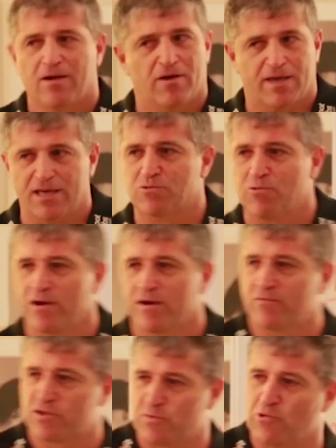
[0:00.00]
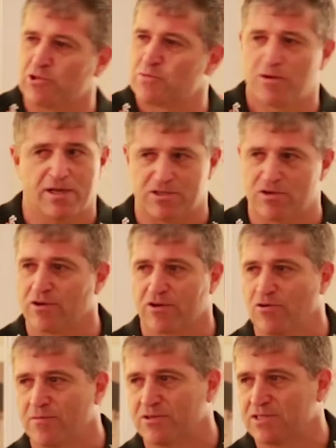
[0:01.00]
I guess what? With sportsmen, it's
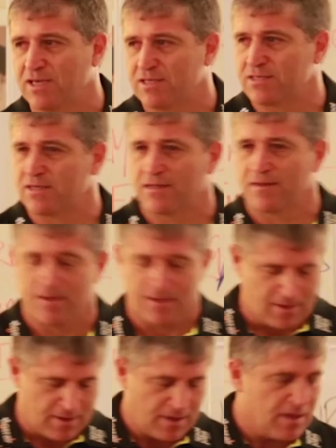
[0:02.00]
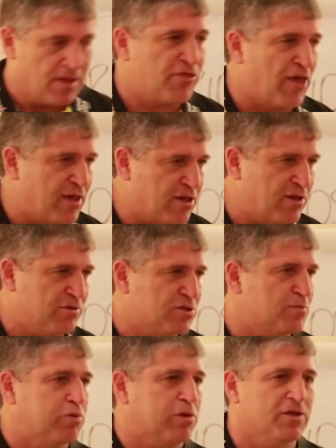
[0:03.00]
not common sense. Thank
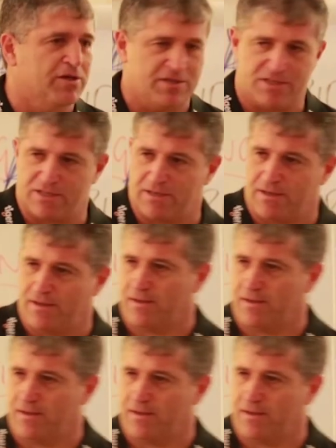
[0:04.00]
yous, please.